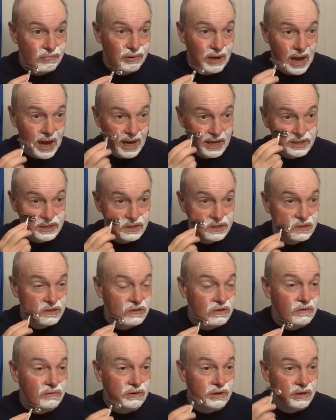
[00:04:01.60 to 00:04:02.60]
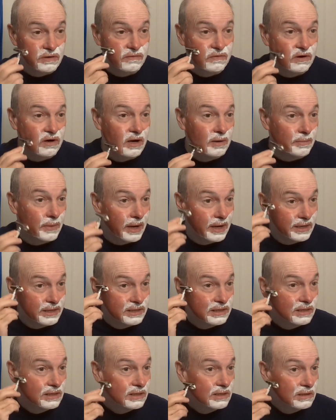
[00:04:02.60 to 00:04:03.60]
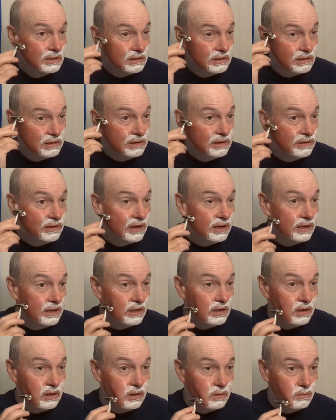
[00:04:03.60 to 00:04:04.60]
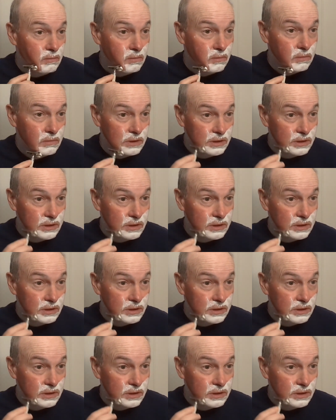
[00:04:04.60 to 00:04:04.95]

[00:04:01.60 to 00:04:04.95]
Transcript: passes or whatever, I might look that up,